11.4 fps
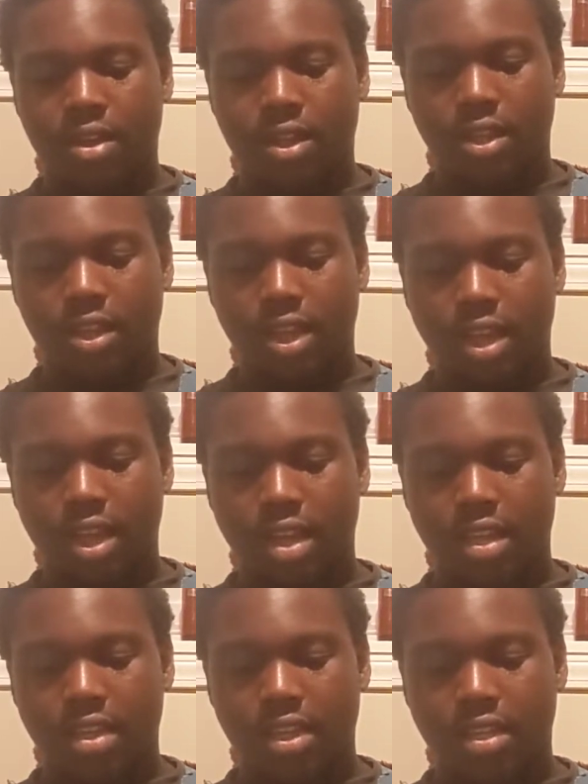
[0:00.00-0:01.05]
The
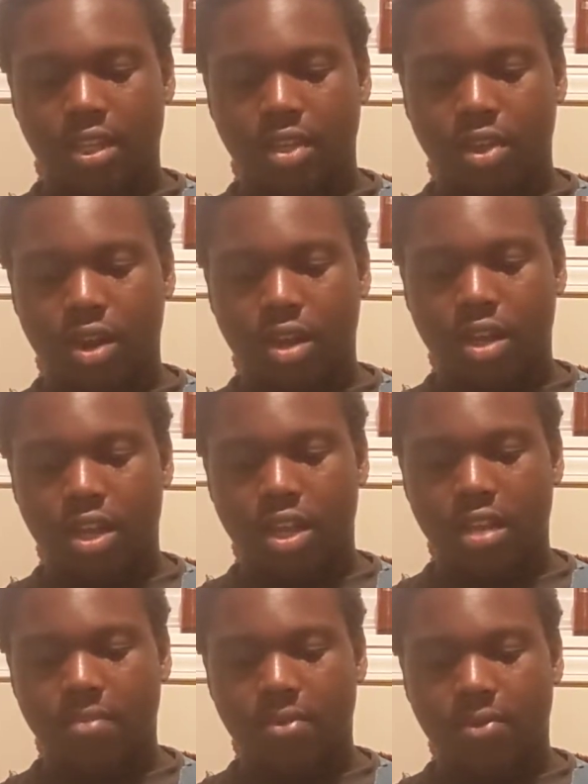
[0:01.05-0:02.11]
land is as the garden of
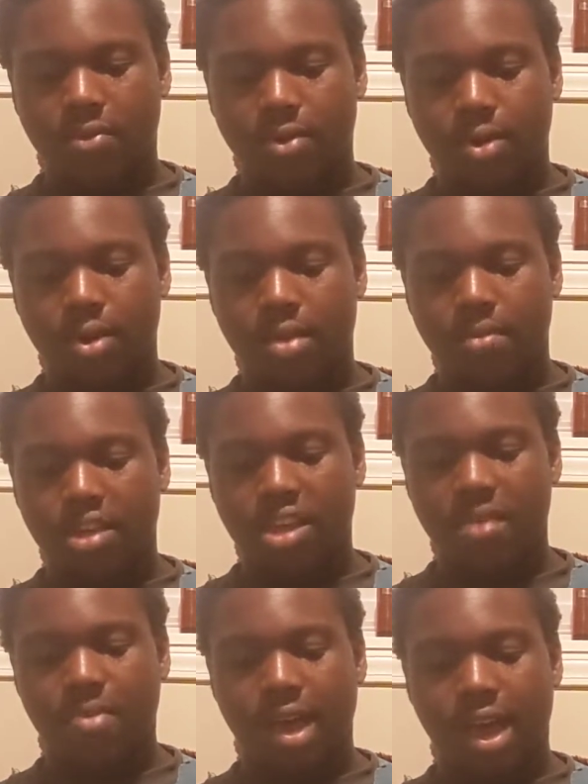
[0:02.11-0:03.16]
Eden before them,
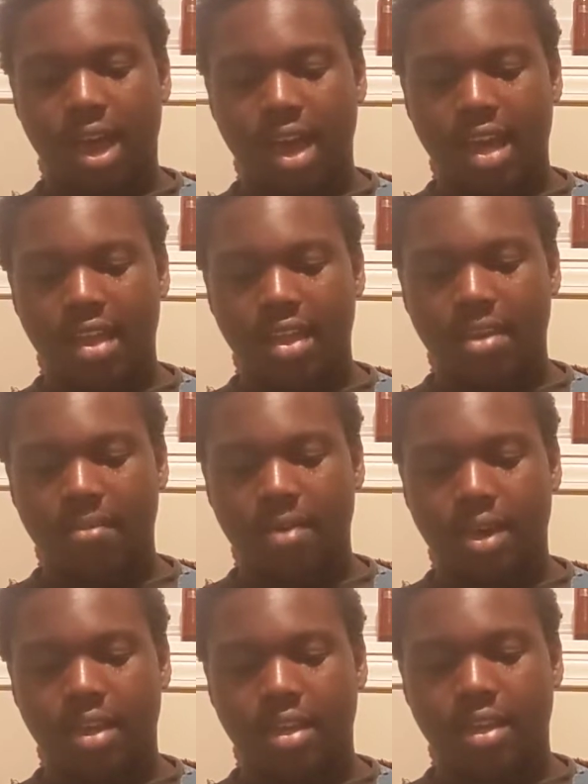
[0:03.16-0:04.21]
and behind them
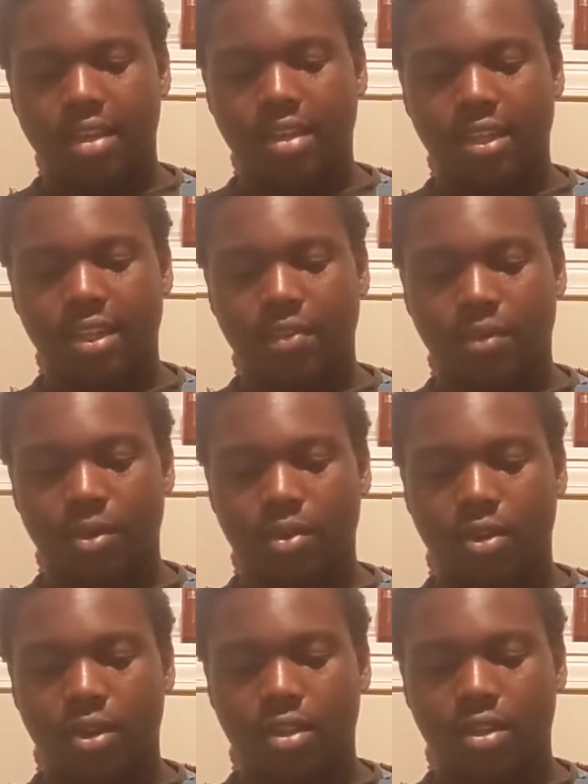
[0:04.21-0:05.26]
a desolate
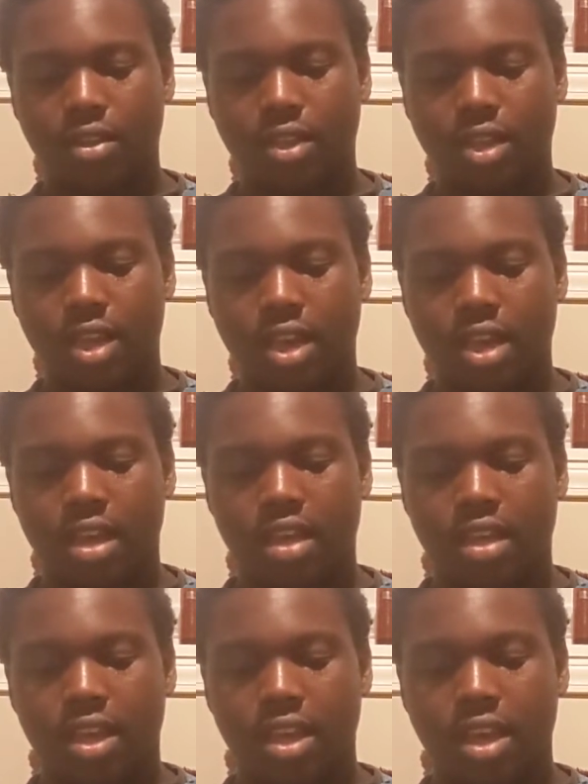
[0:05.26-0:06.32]
wilderness.
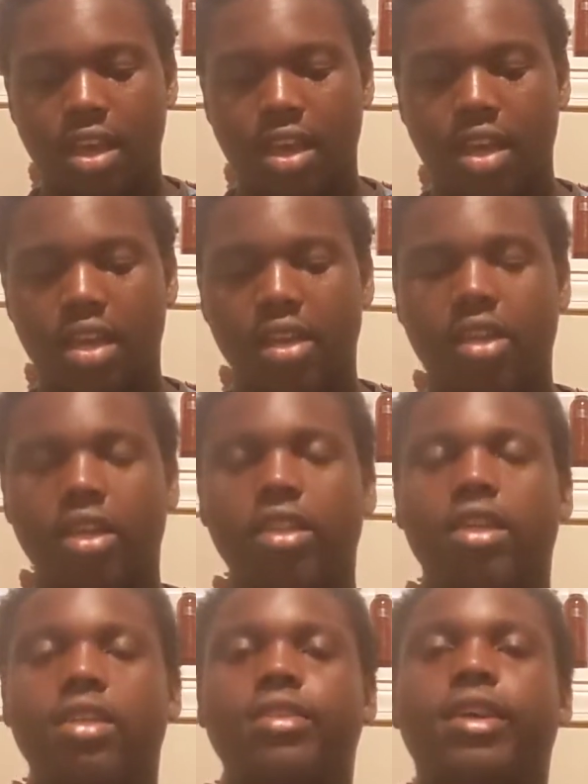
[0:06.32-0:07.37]
Yeah, and
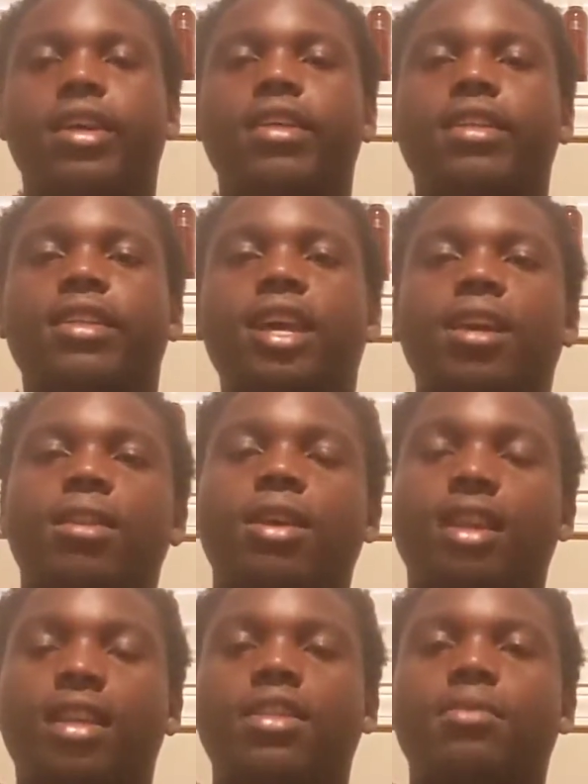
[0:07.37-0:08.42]
nothing shall escape that."
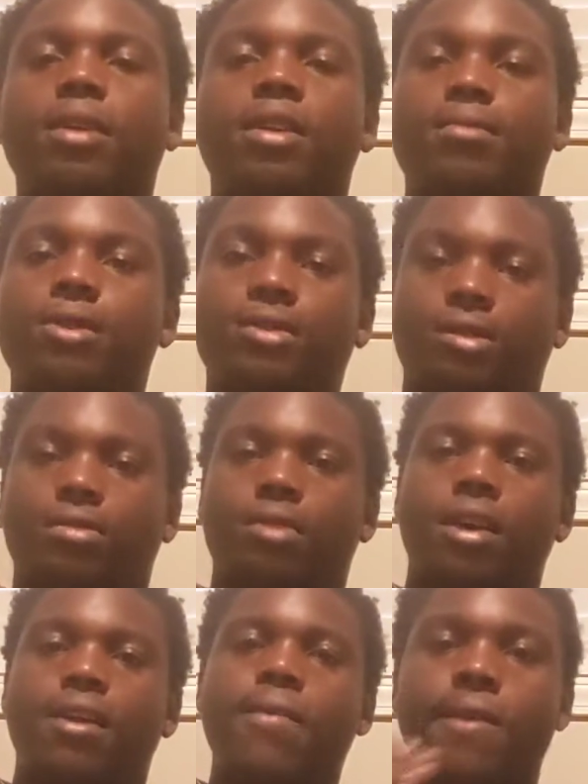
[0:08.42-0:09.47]
And that's talking about the missiles,
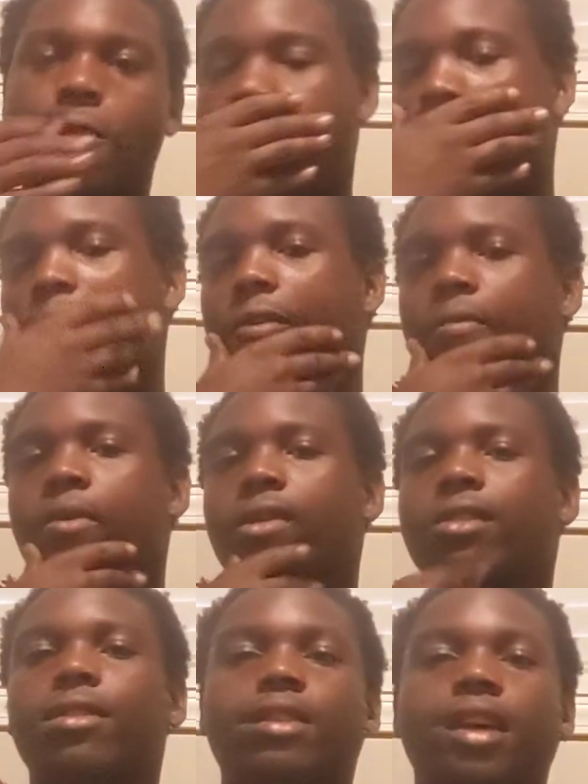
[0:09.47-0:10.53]
man. Pretty much.